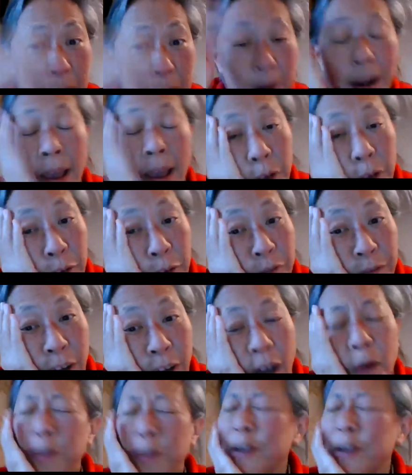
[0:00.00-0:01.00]
have
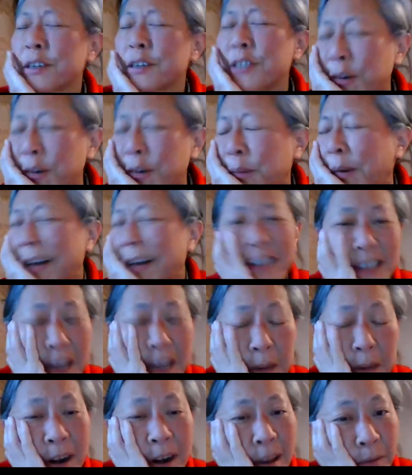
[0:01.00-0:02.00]
there's a good one. Does
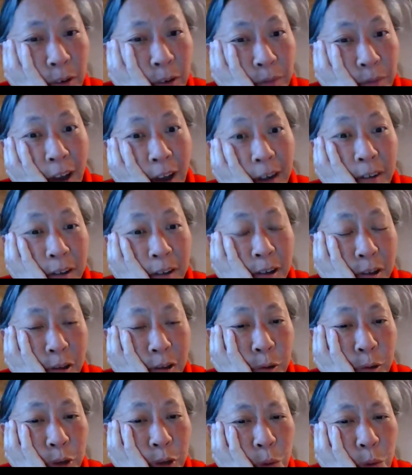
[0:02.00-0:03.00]
anyone have a final
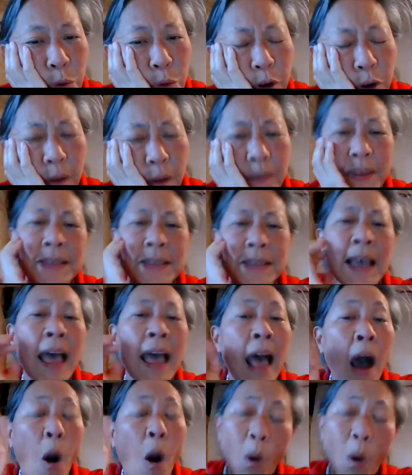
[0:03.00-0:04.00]
concluding word on this?
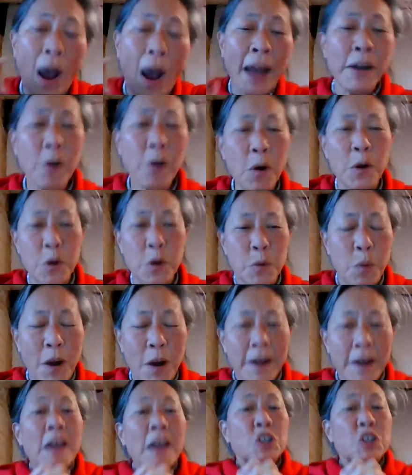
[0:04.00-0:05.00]
Oh, I know a good
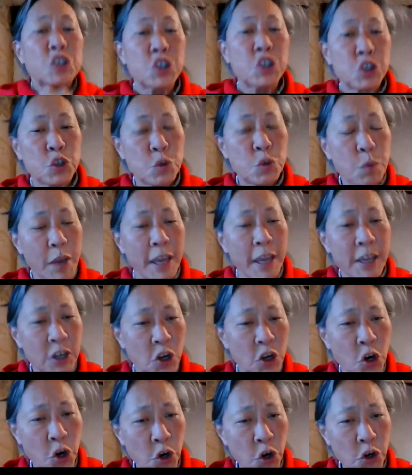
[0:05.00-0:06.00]
one. Should we
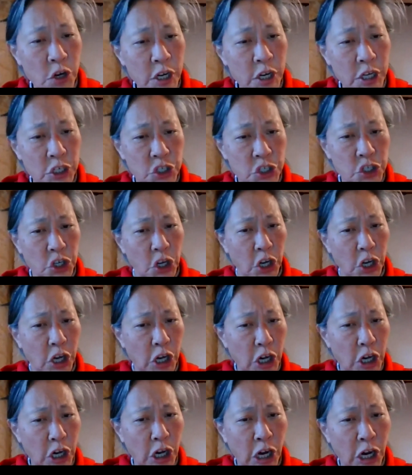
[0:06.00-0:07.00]
encourage
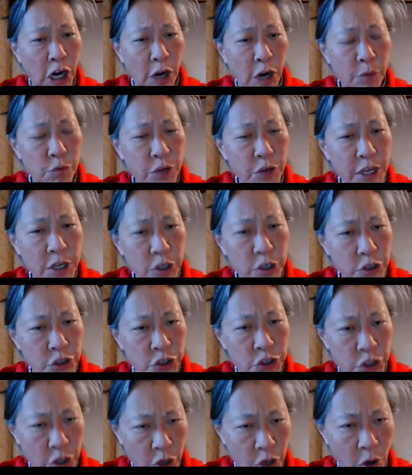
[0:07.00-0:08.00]
our
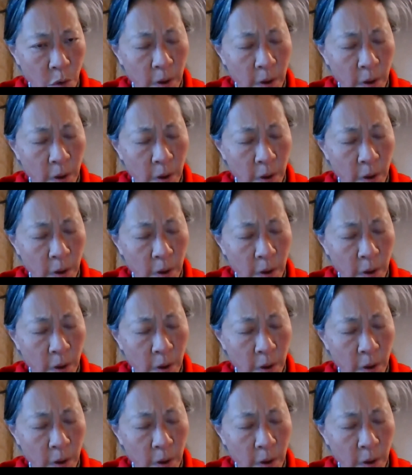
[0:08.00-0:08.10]
readers to go